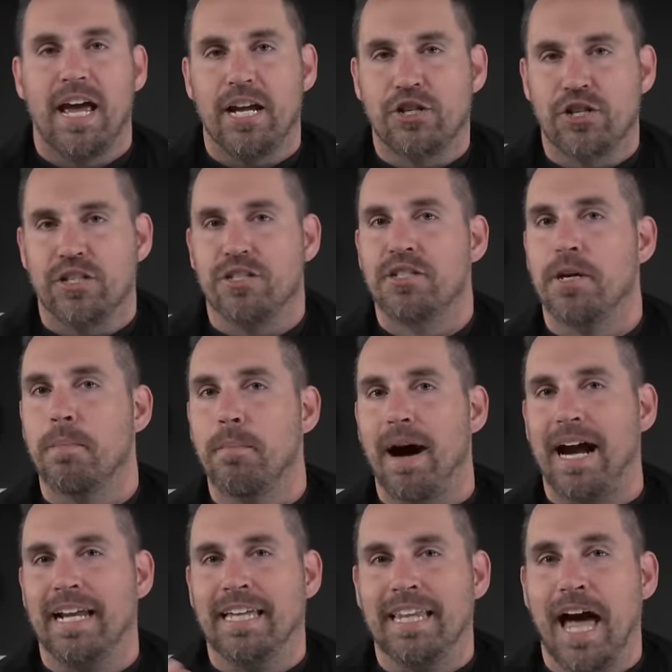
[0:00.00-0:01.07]
It's just
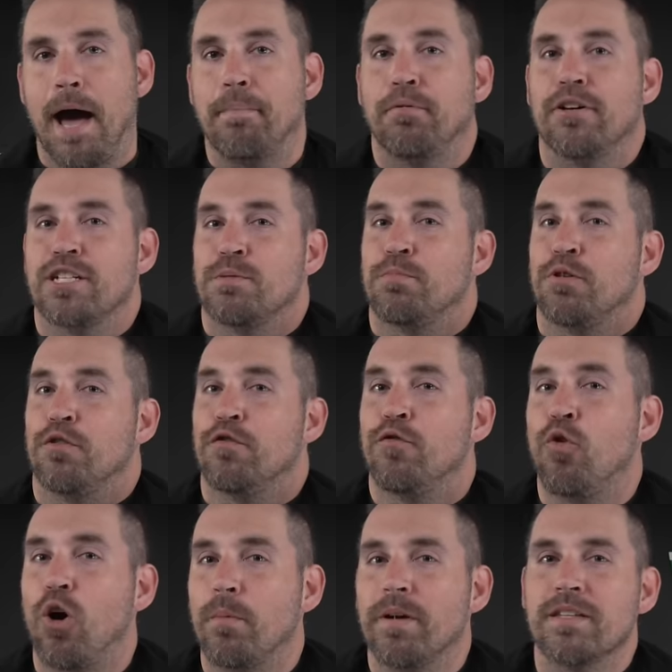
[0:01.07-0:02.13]
combining that plus
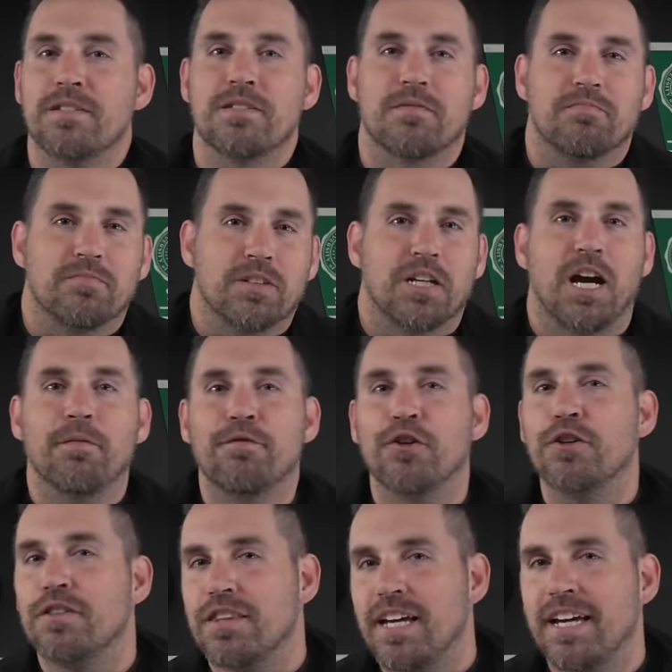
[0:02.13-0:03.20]
performance,
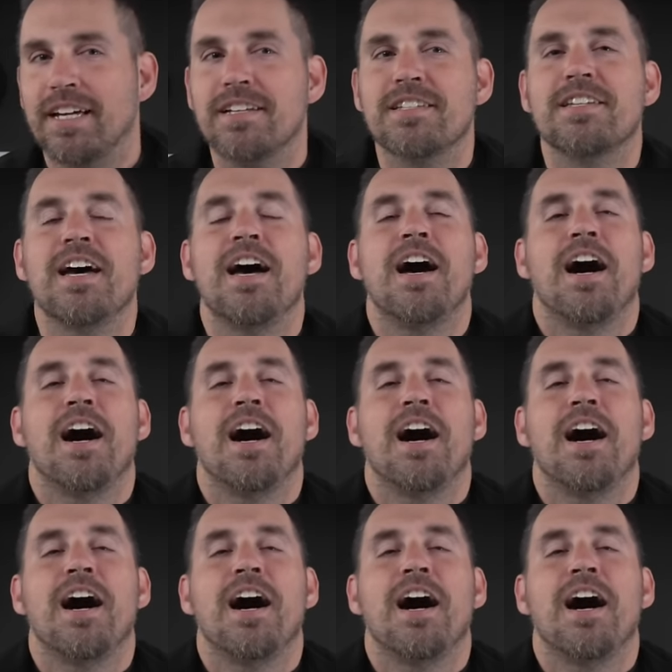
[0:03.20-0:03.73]
comfort things.